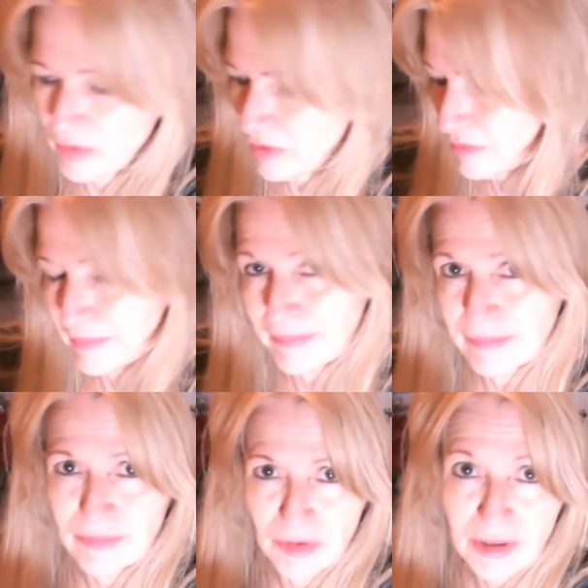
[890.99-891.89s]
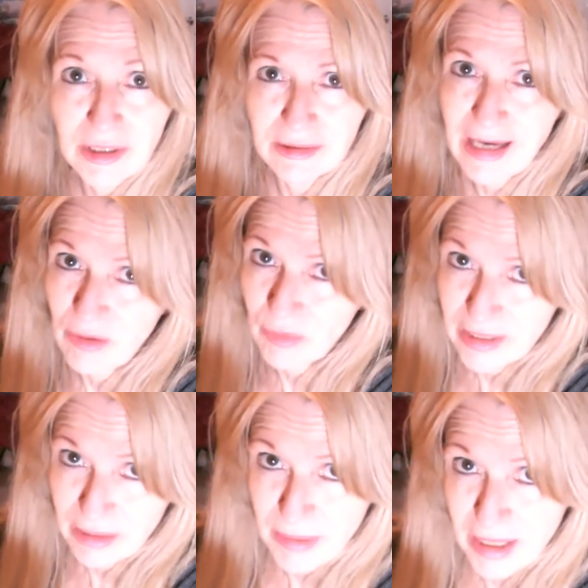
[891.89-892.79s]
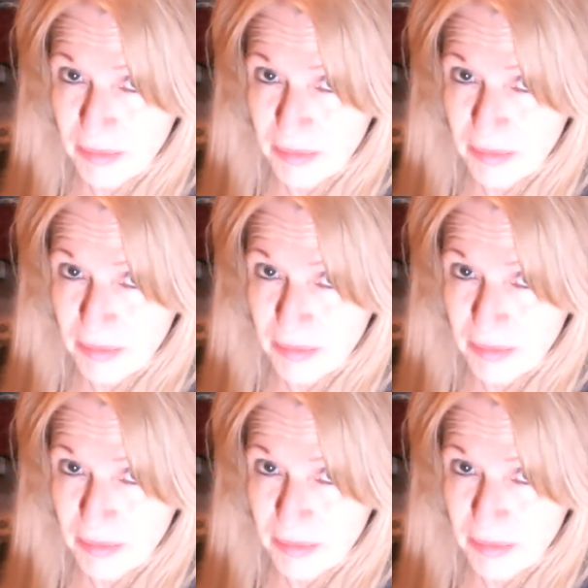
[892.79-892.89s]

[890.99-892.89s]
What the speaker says: or looking that way they may